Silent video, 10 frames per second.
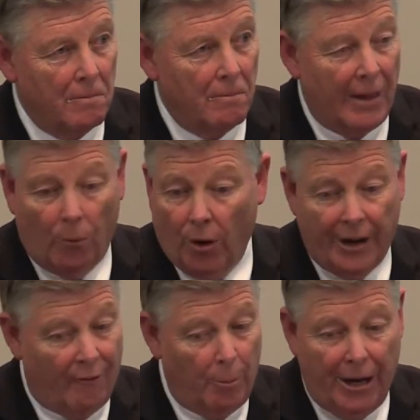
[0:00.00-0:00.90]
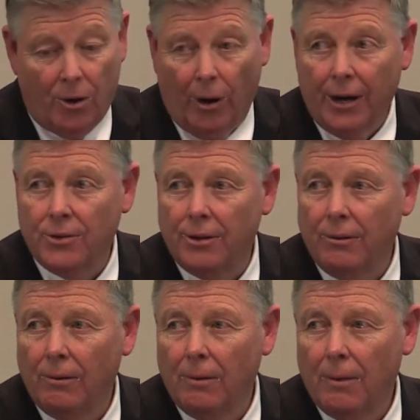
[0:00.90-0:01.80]
that will never be quenched,
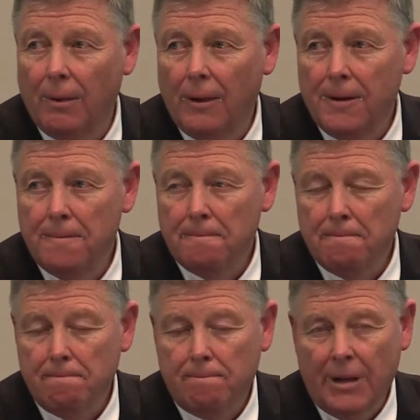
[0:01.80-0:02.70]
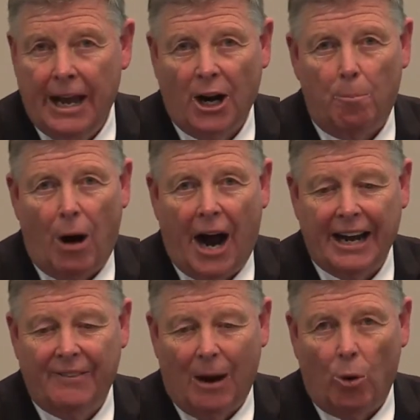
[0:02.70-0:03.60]
in a
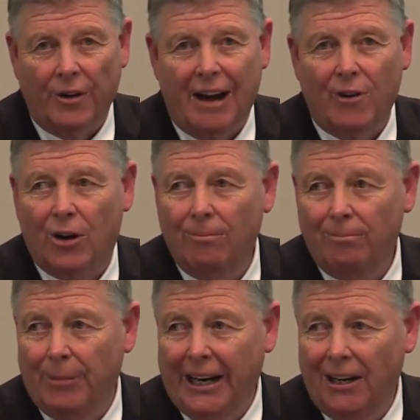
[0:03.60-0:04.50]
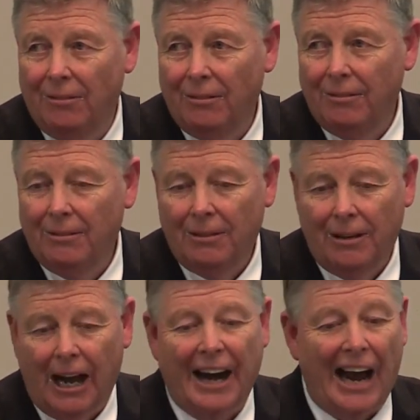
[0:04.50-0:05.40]
body that will never be
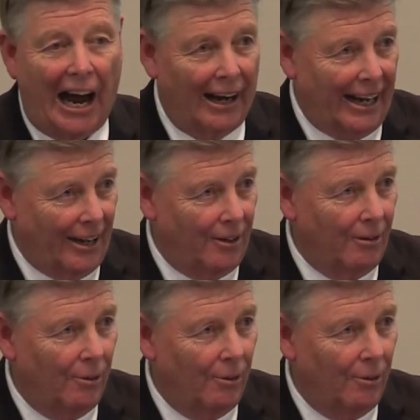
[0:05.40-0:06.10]
annihilated.